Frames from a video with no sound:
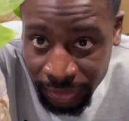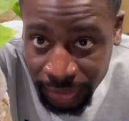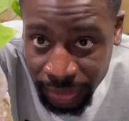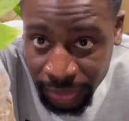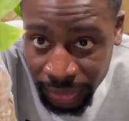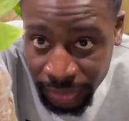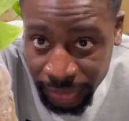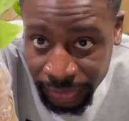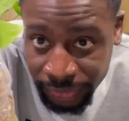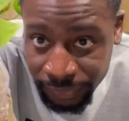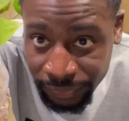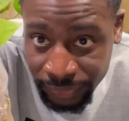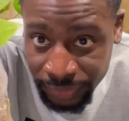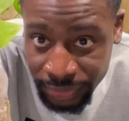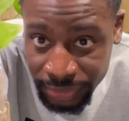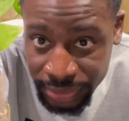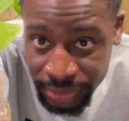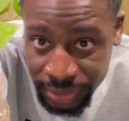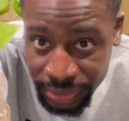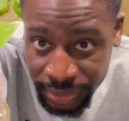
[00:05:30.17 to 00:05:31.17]
That leaf
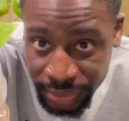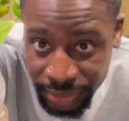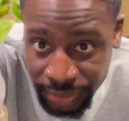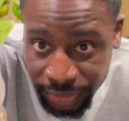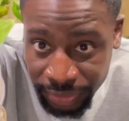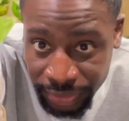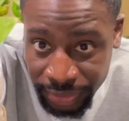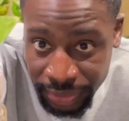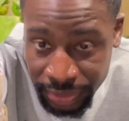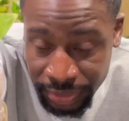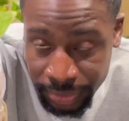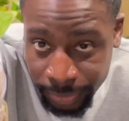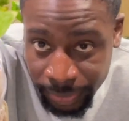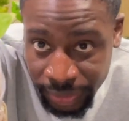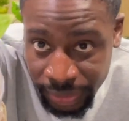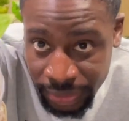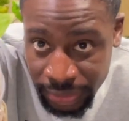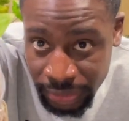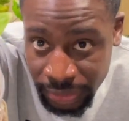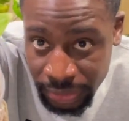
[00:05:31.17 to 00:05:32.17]
is serious
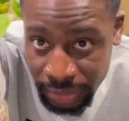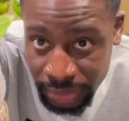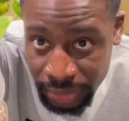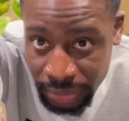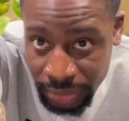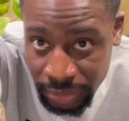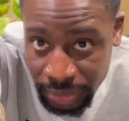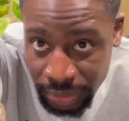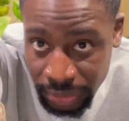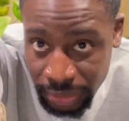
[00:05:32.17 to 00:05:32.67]
business.